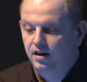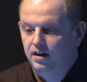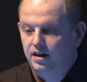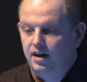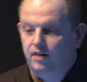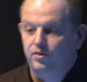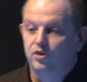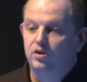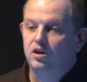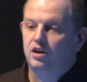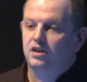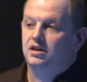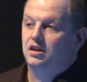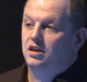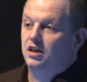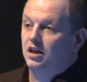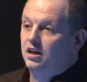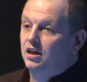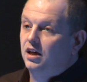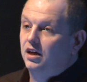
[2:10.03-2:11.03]
Now you guys are
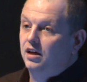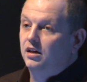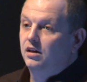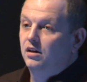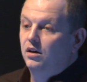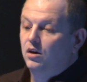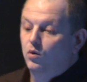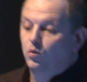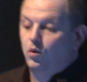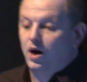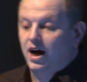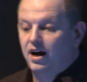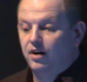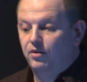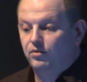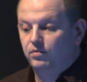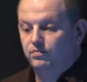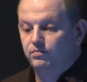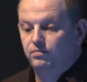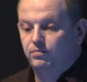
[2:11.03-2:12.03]
thinking,
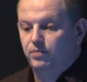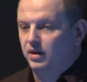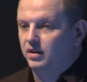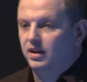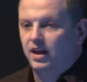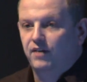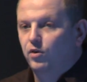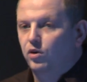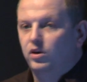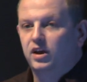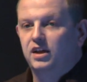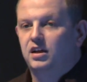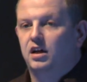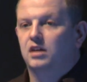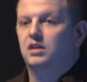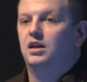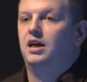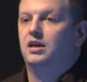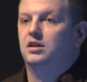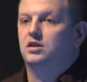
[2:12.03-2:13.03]
wow, but they've already
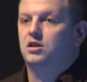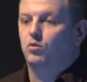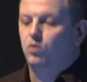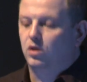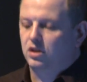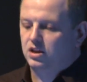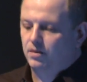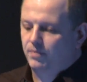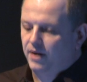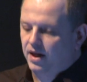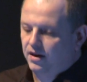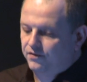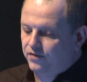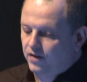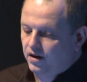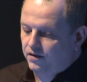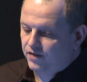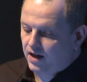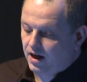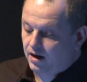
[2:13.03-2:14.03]
done that, so what's the
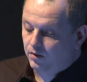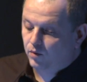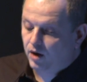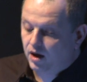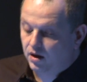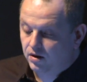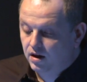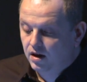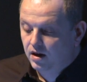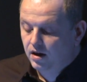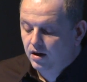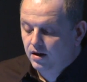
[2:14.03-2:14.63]
benefit of that? Well,